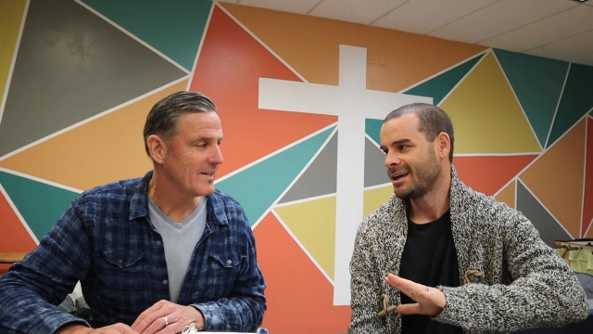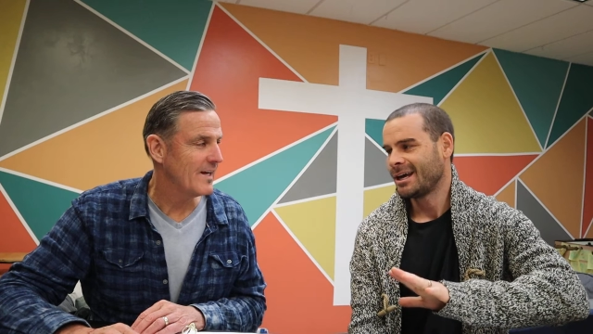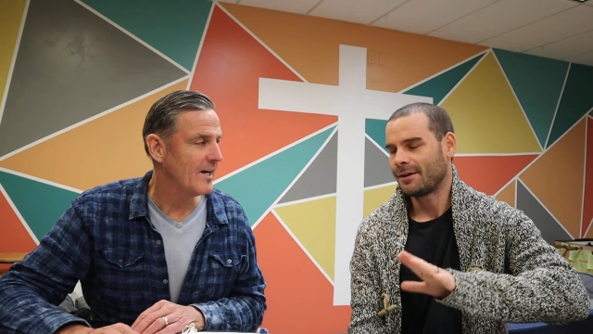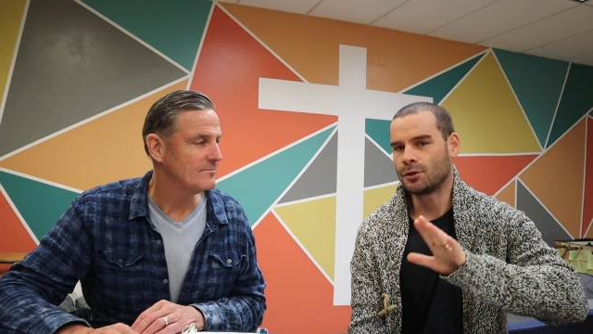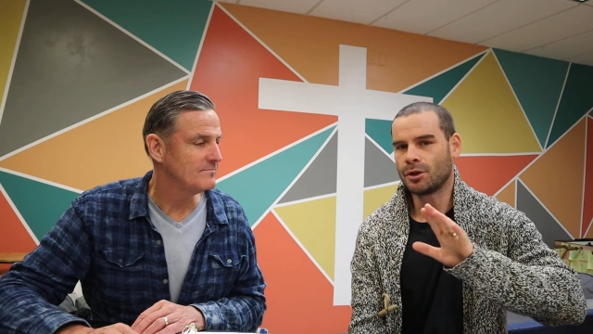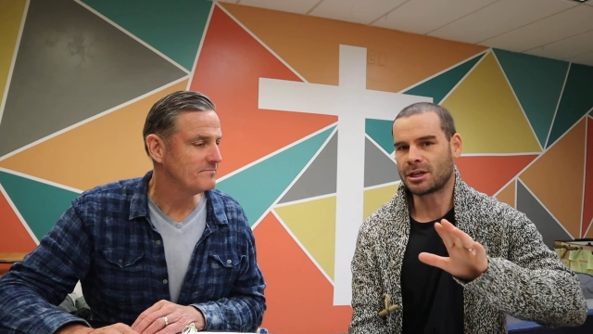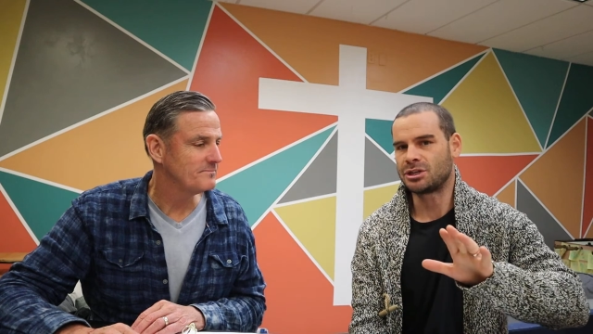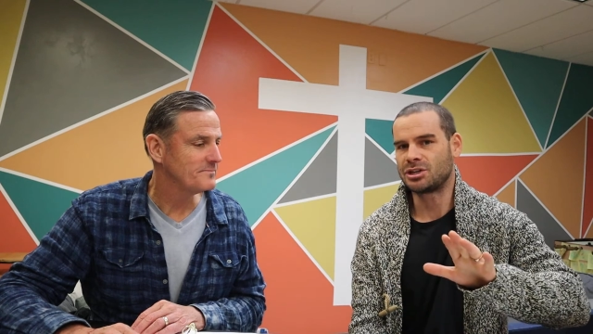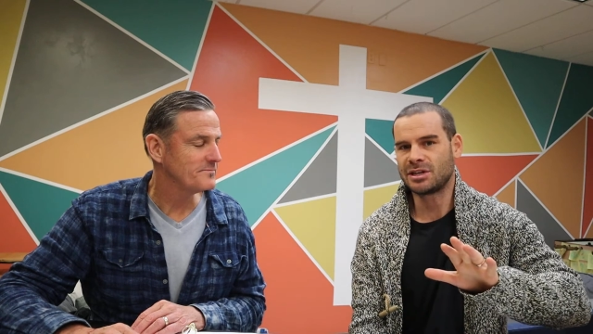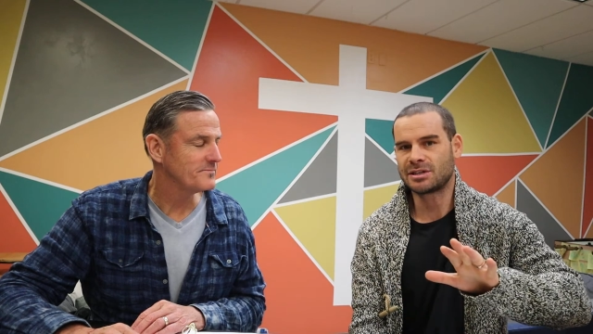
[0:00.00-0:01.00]
Speaker 1: Yeah. If you look at
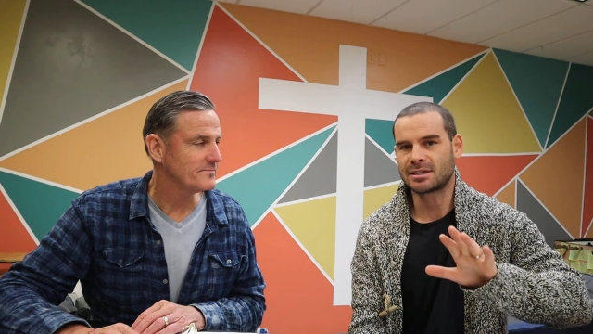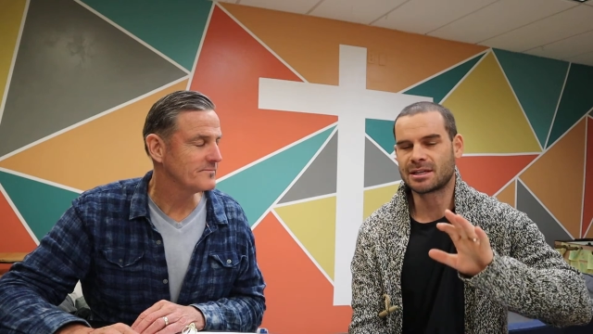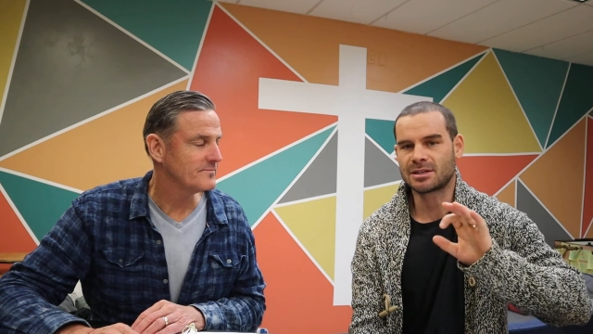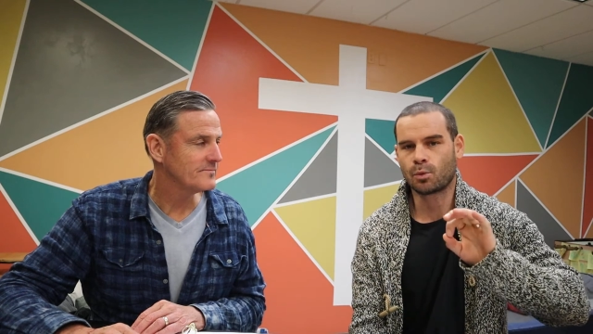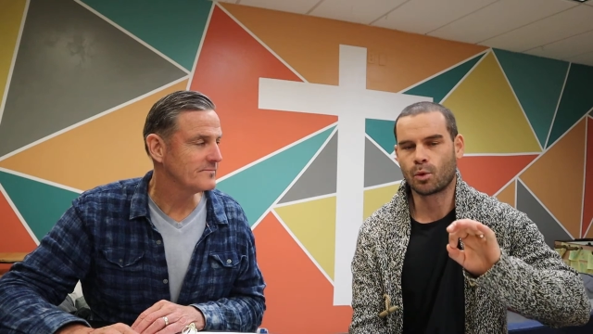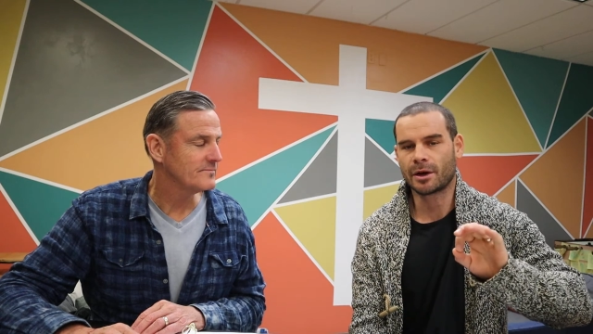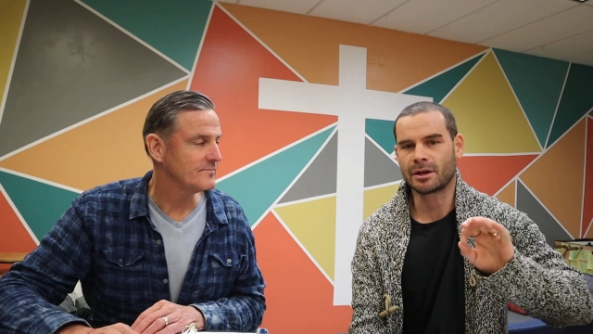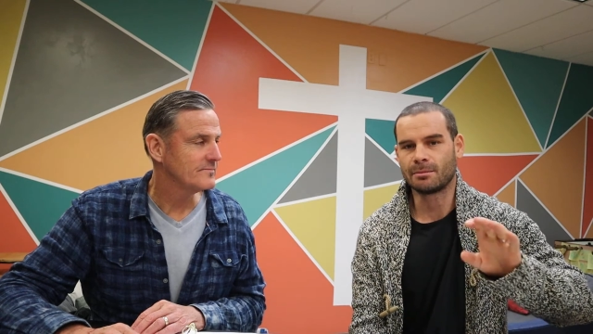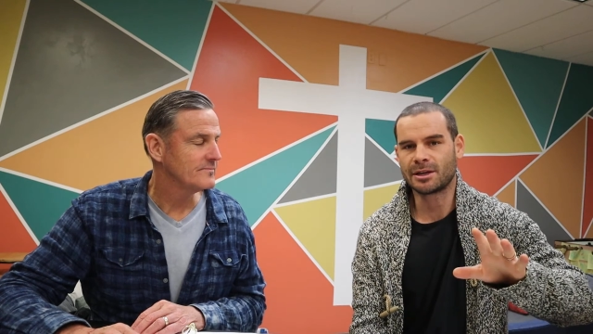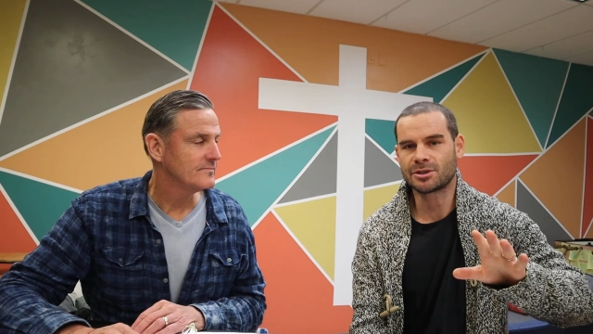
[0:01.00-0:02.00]
Jesus, his work
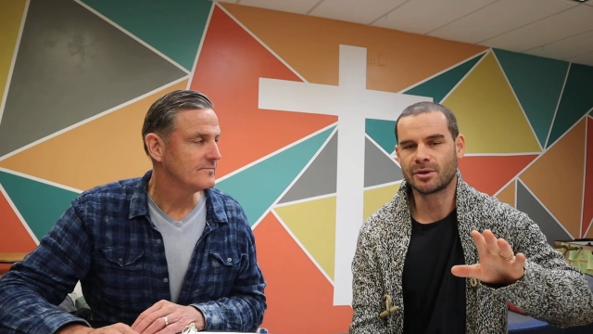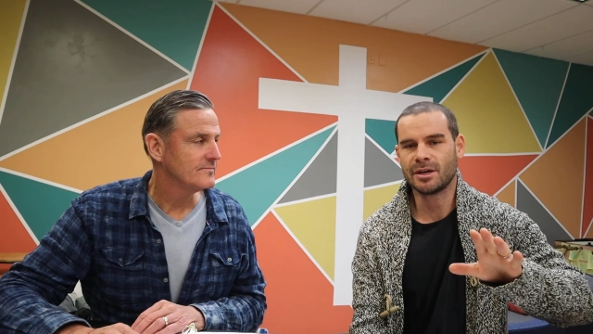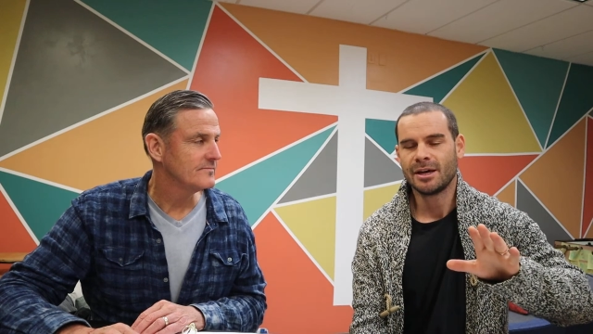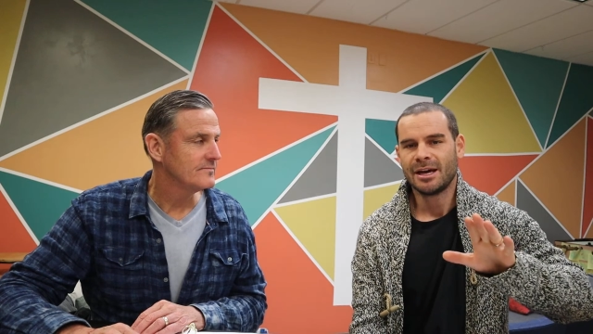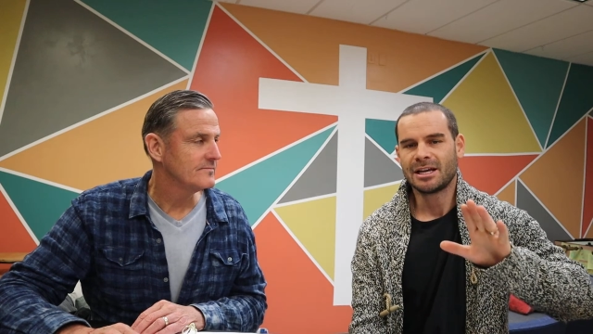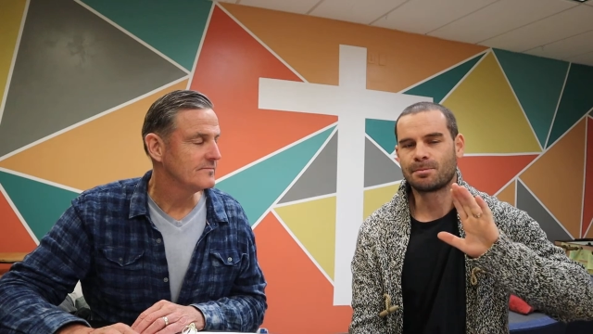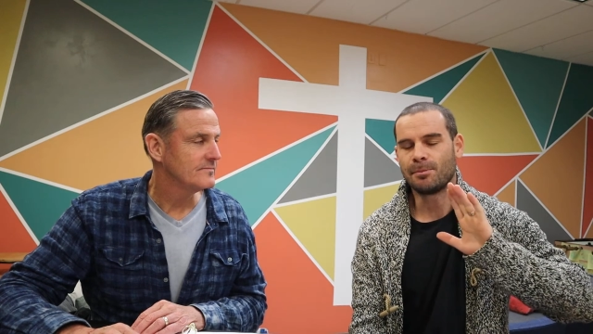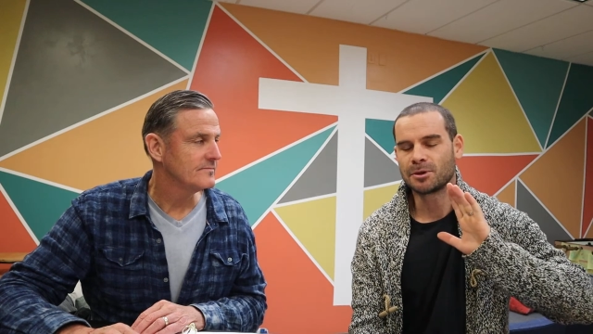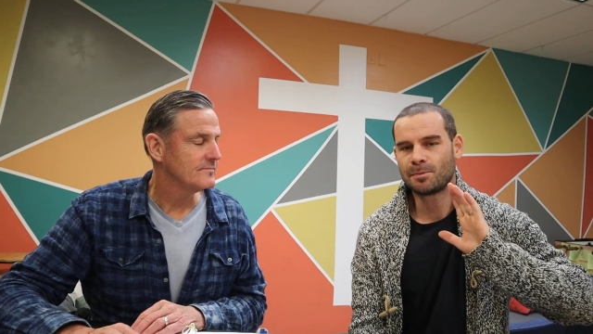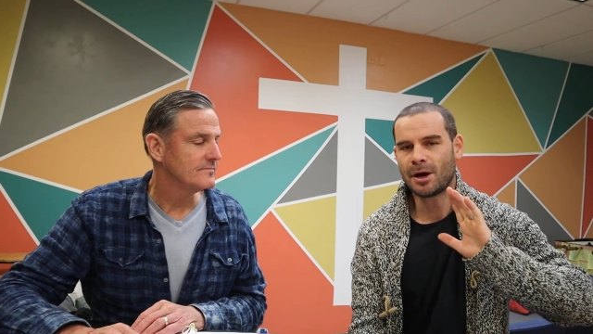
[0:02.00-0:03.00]
and ministry, his
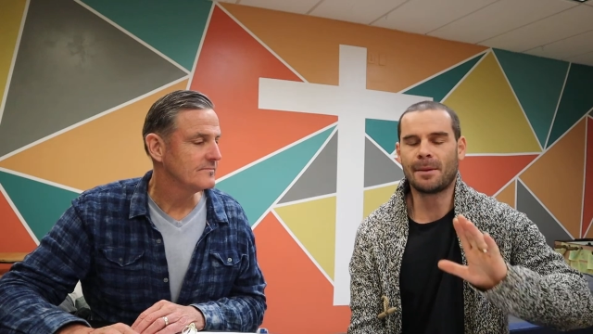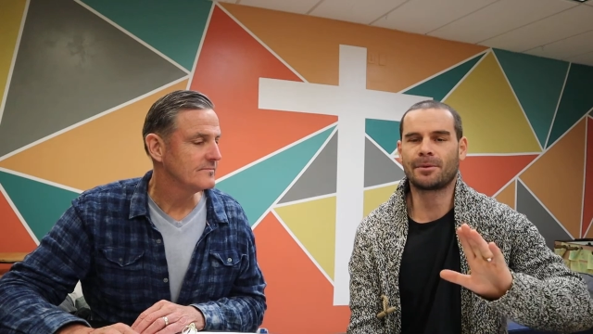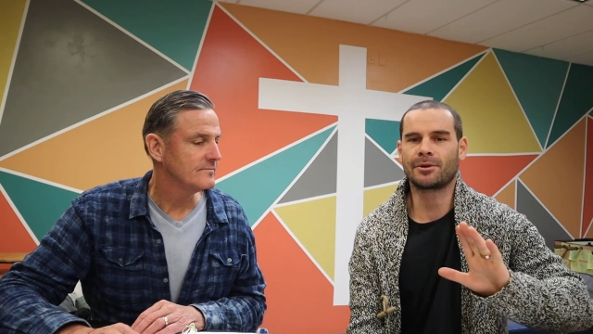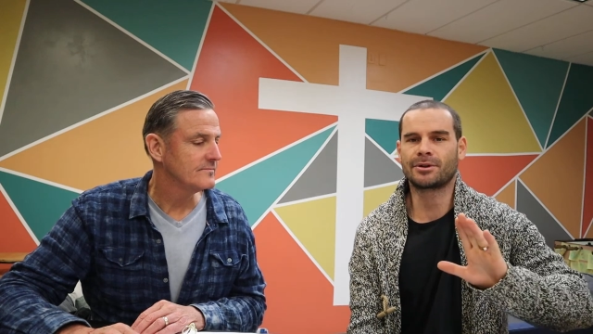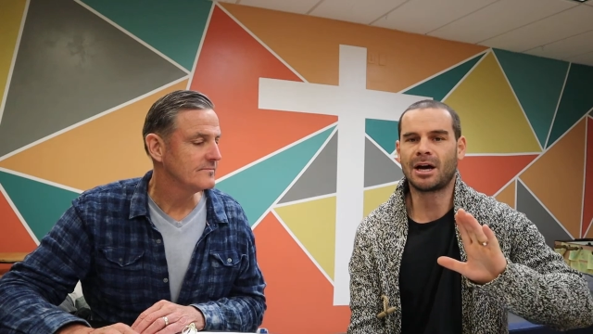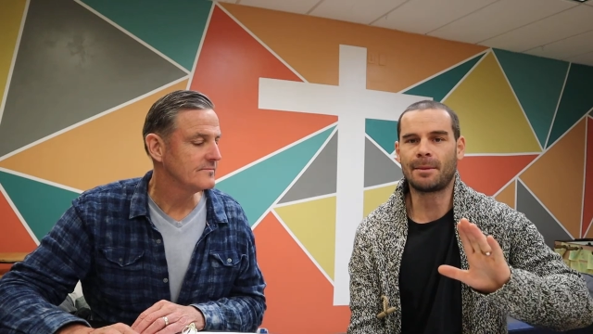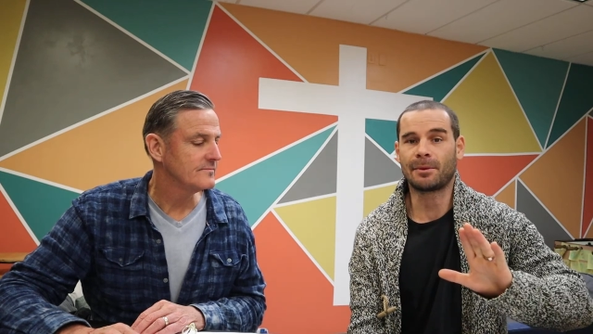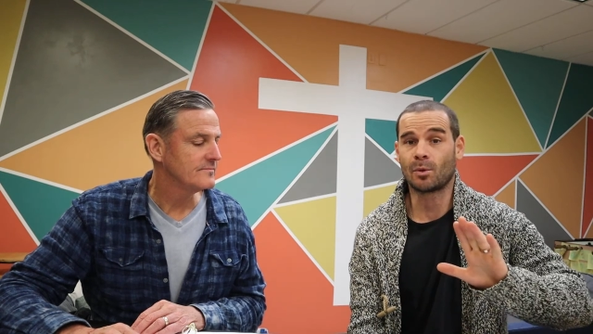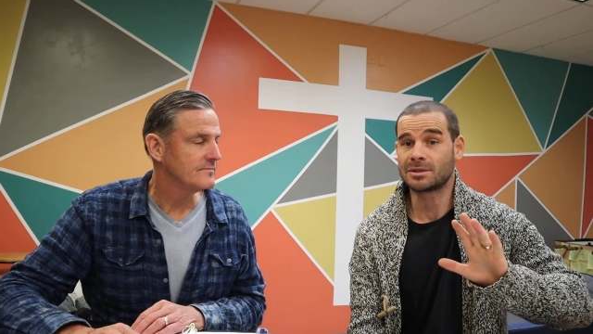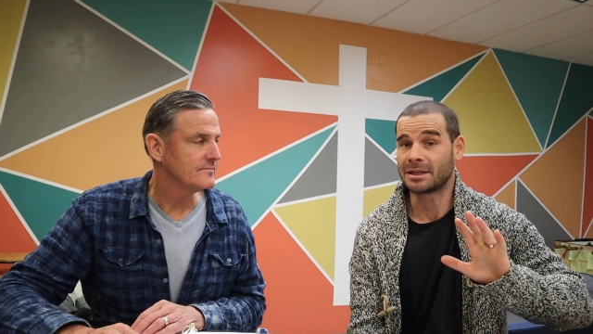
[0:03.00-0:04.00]
most popular
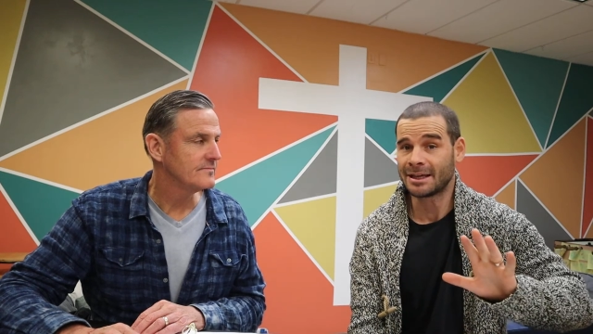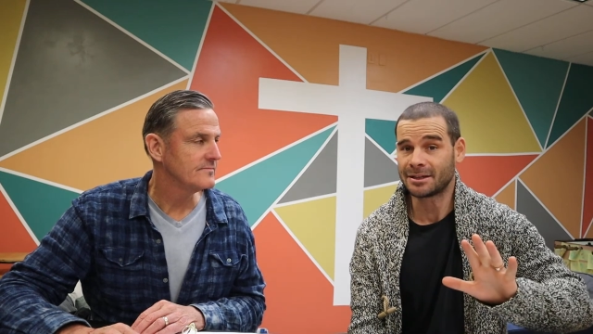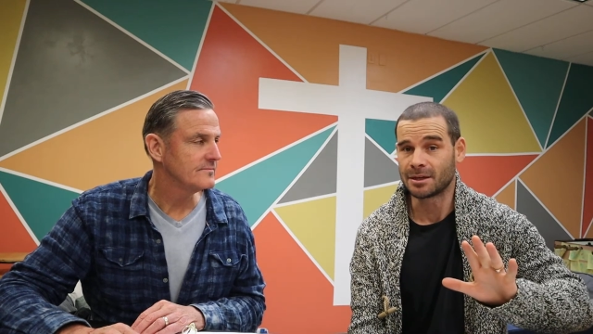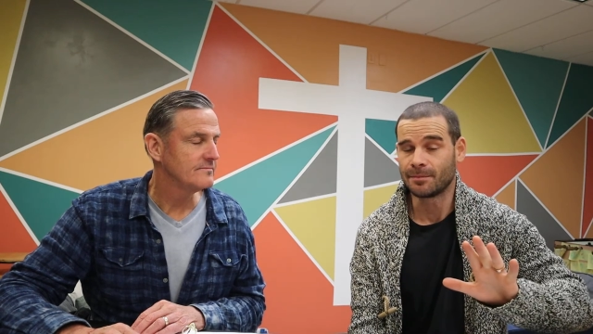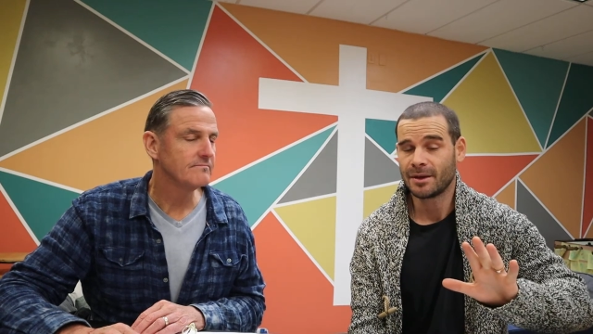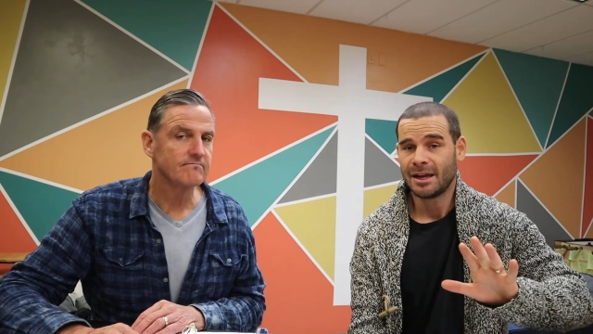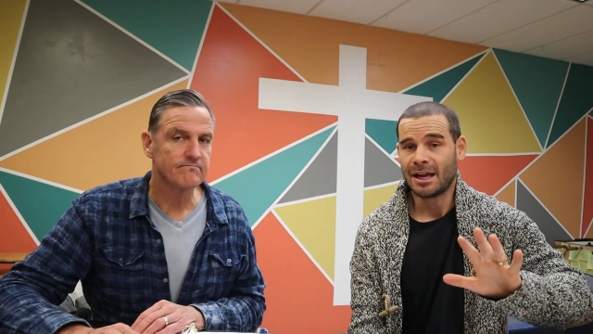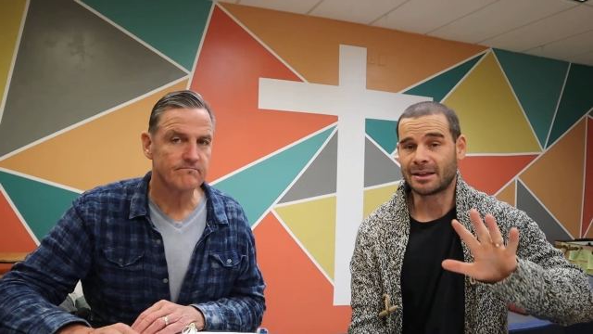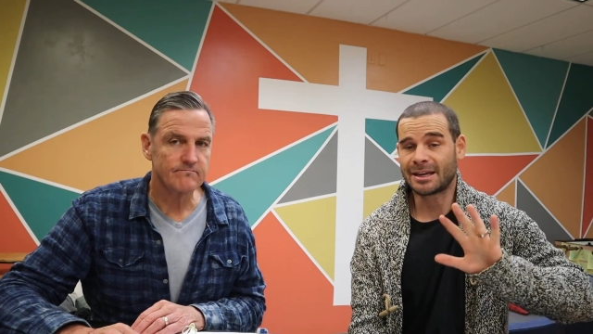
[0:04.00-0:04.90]
topic was the kingdom. And the